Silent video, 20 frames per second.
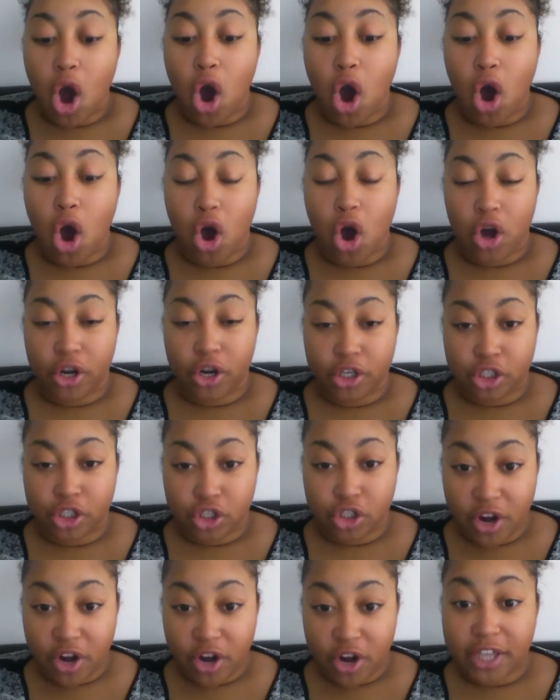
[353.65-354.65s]
on
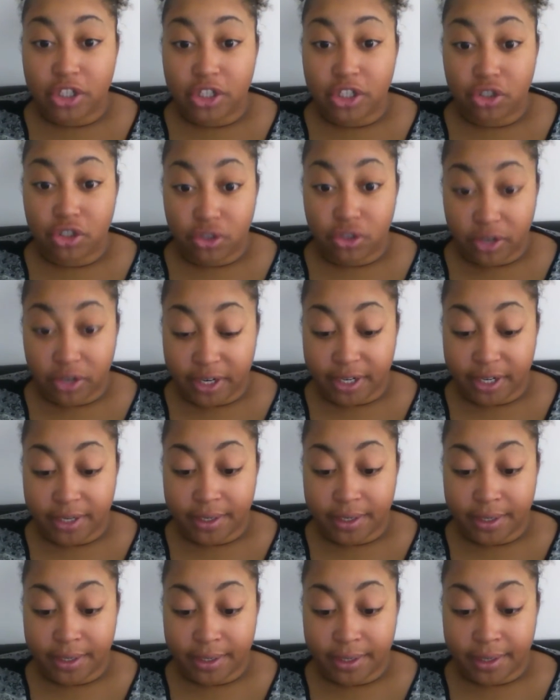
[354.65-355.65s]
Straight Street
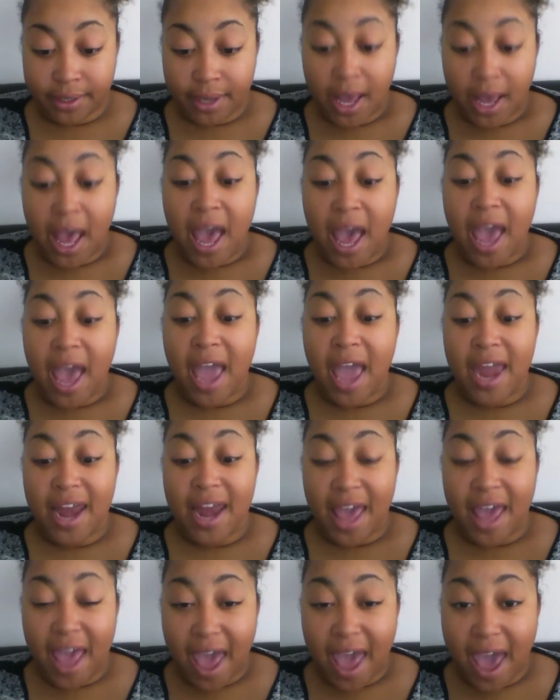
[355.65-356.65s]
and
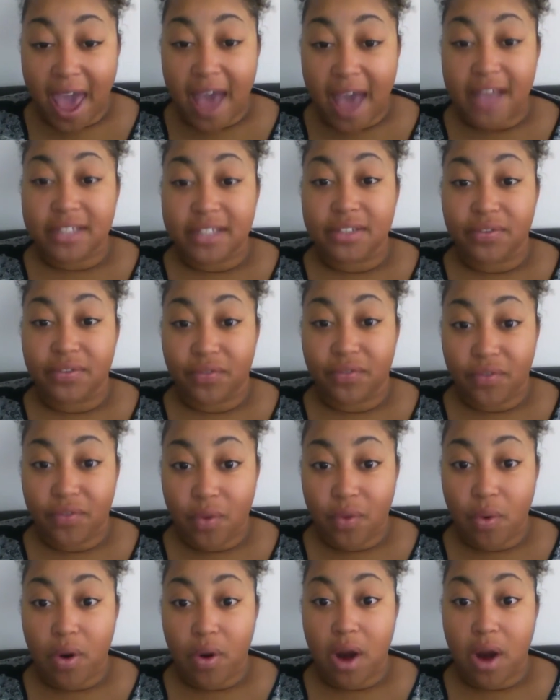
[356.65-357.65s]
ask
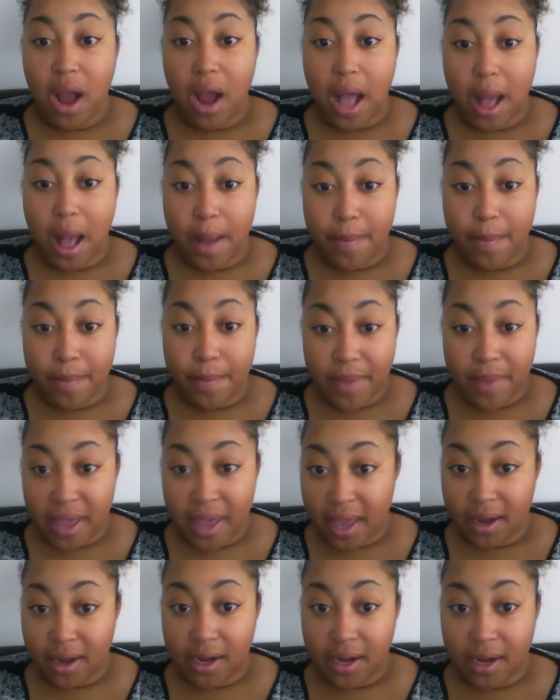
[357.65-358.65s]
for a
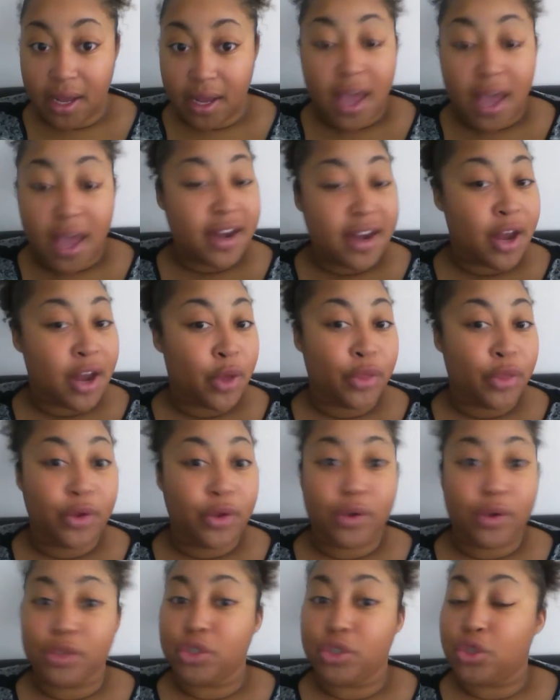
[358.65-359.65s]
man. Now,
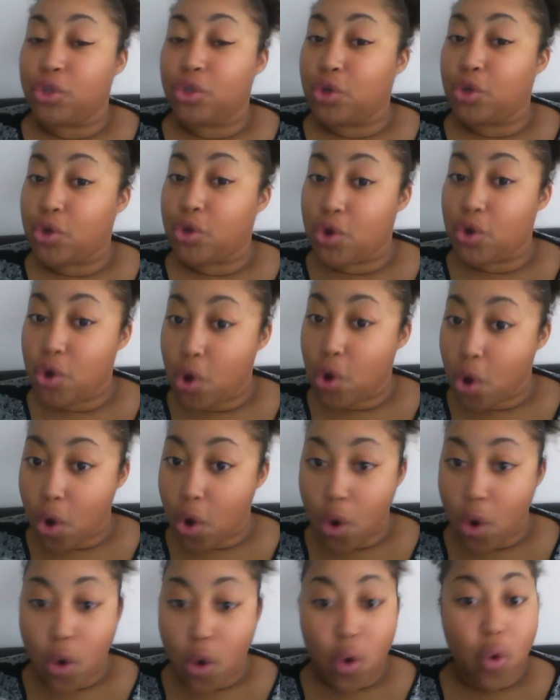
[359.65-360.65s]
there's
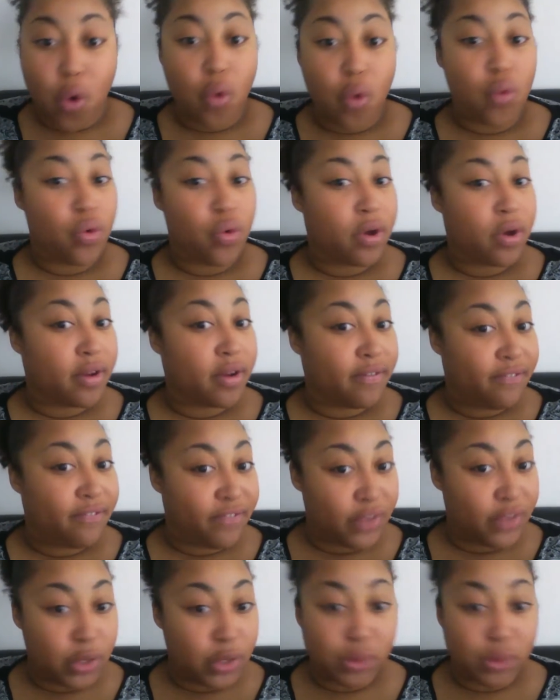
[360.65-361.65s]
no
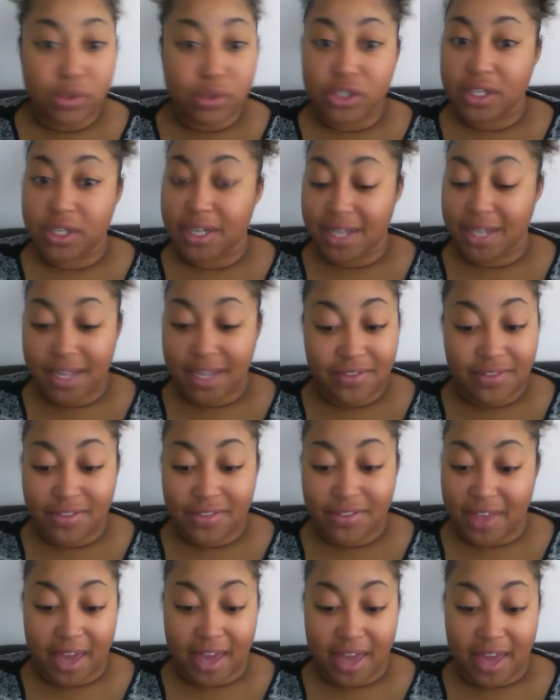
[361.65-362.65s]
confusion in
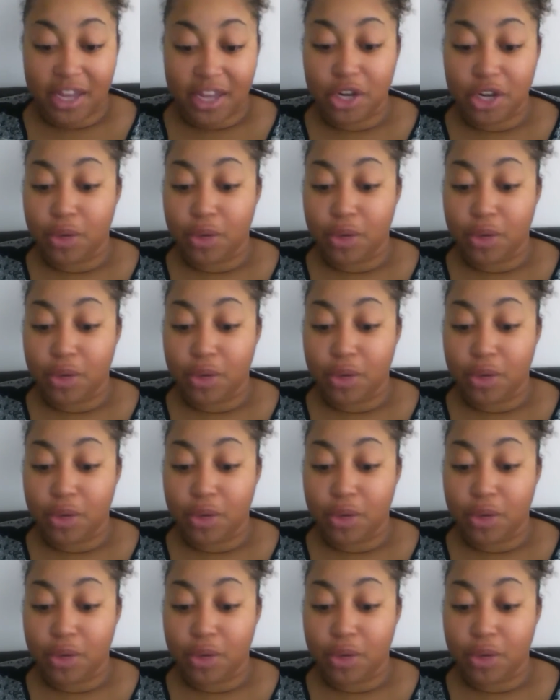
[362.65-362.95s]
that. He